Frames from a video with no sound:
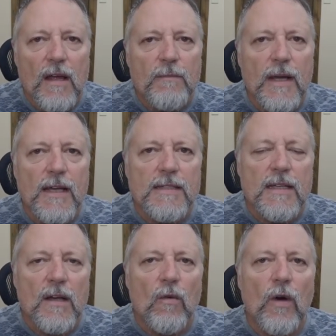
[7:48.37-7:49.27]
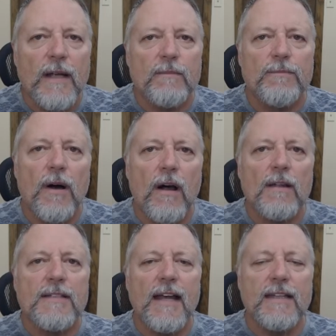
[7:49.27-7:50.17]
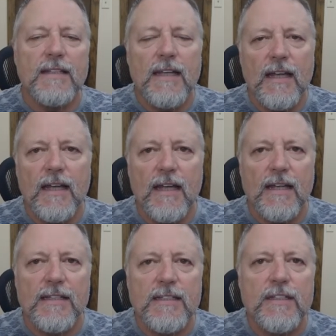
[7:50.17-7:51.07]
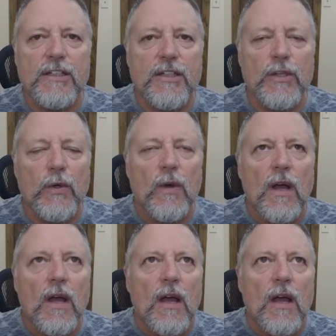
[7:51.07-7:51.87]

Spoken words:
Because what Paul's idea is to